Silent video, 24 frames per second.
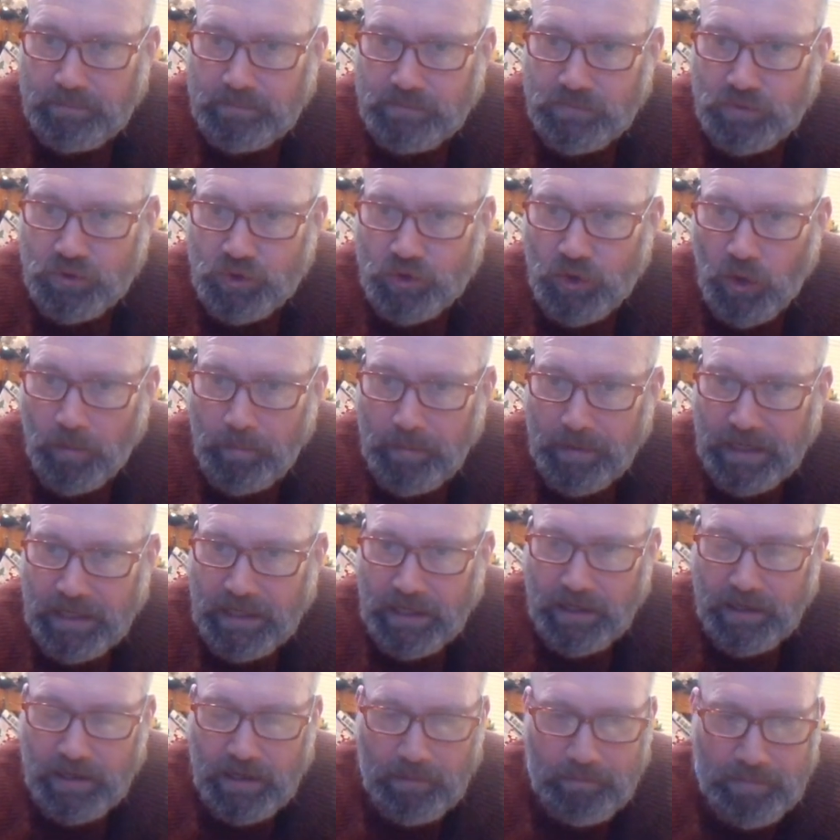
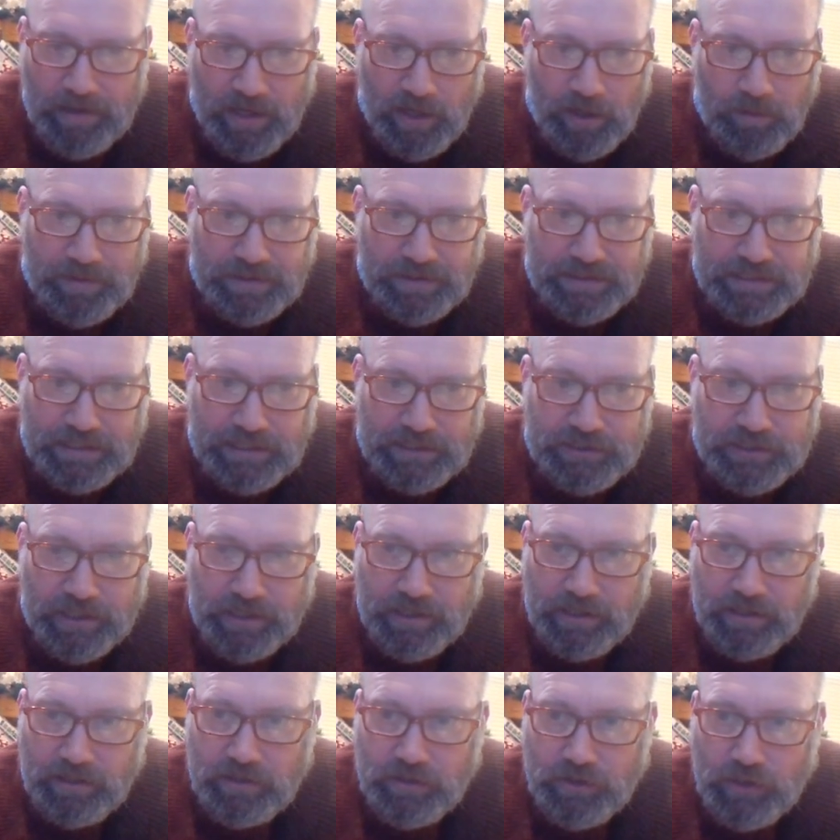Germany a better
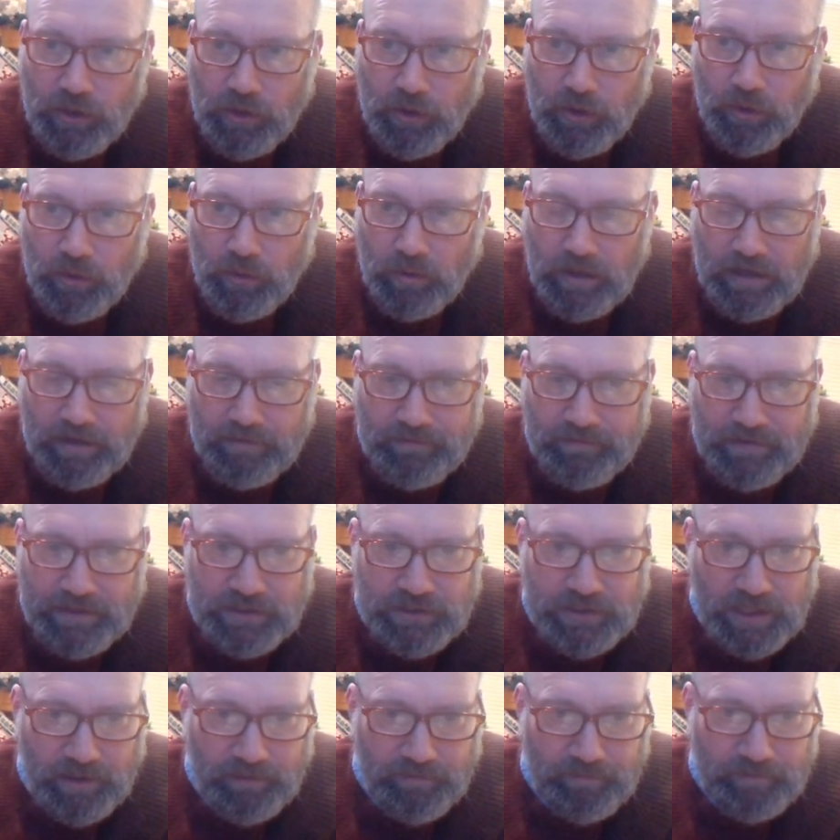position to
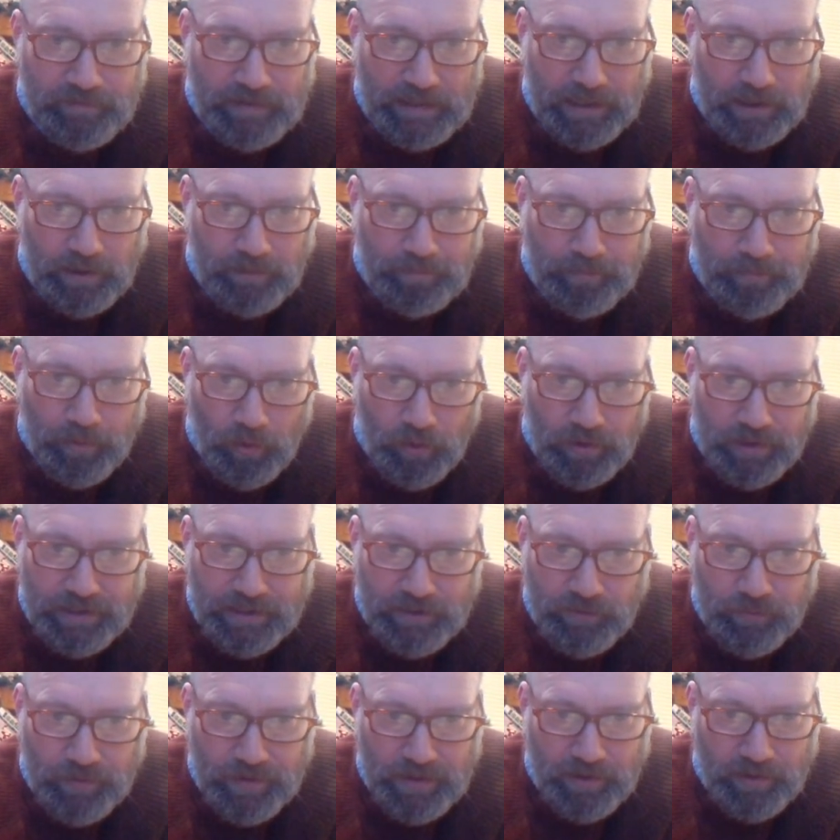eventually flank
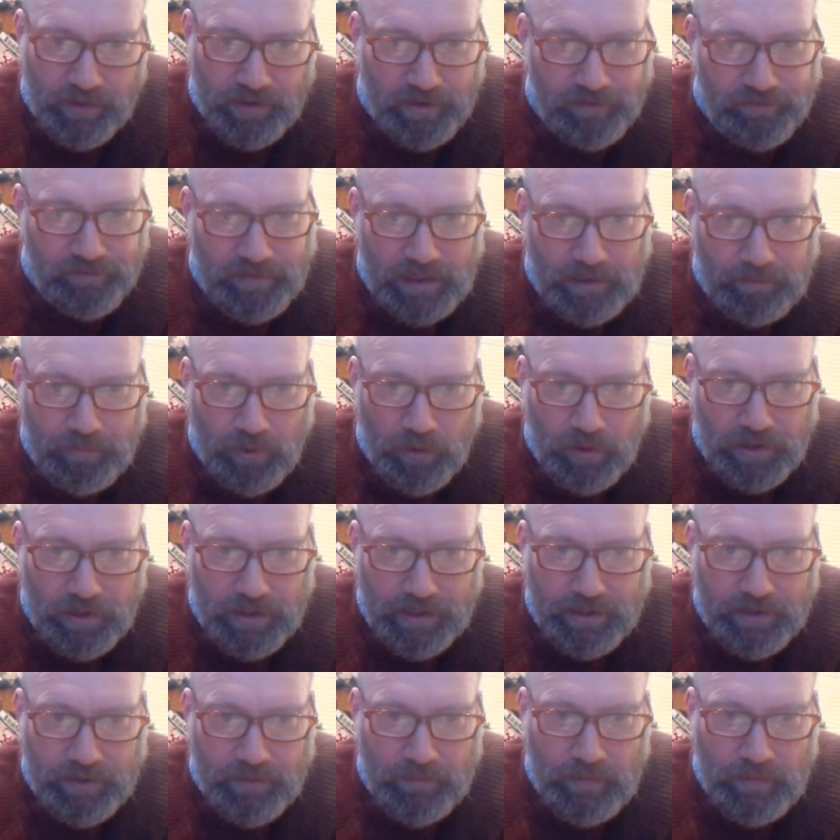Poland when they invade Poland.